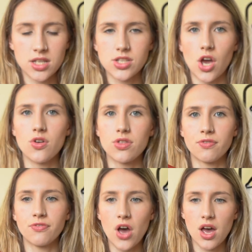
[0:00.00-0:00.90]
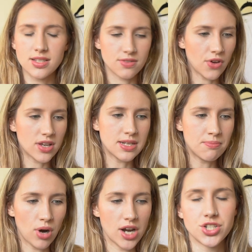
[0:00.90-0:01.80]
So the first
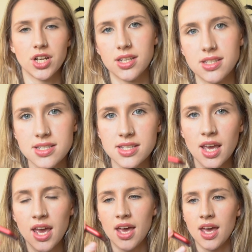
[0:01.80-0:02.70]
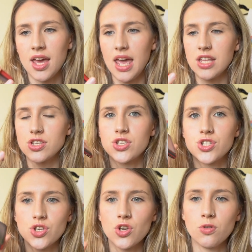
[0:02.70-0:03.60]
impressions, it's
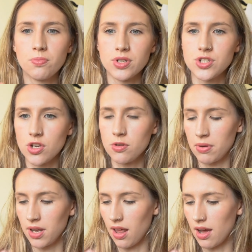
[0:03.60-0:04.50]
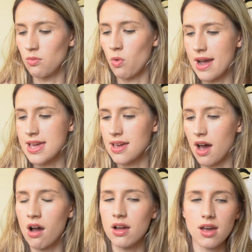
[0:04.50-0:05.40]
super duper lightweight.
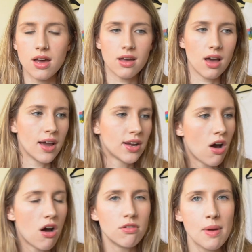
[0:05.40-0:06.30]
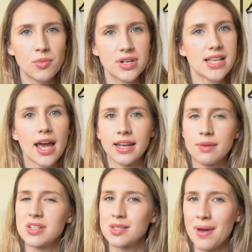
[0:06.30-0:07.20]
I can't remember
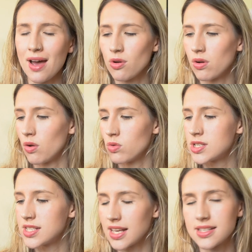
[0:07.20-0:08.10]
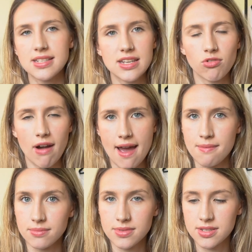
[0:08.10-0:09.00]
exactly, but it's about 60
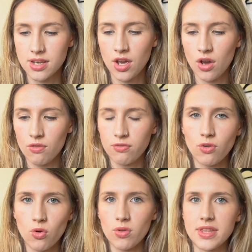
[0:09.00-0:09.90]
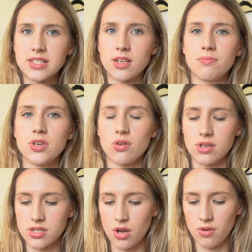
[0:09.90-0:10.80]
grams for this
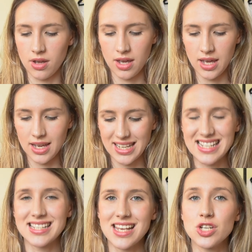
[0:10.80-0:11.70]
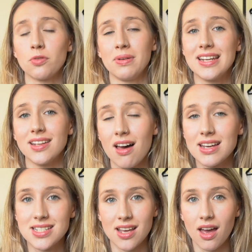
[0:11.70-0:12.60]
computer. So considerably
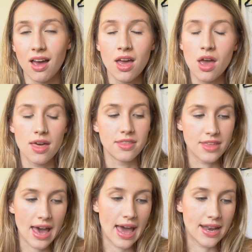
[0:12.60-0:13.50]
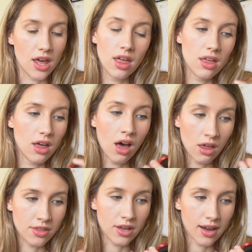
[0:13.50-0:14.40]
lighter than
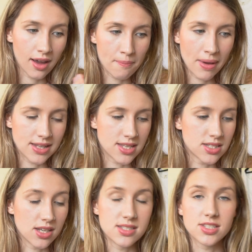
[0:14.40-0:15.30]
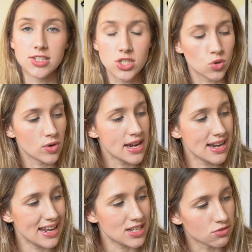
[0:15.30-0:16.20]
other competitors. The
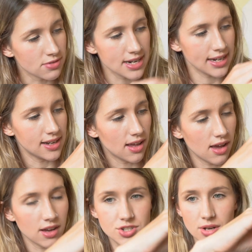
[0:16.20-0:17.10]
screen is really large.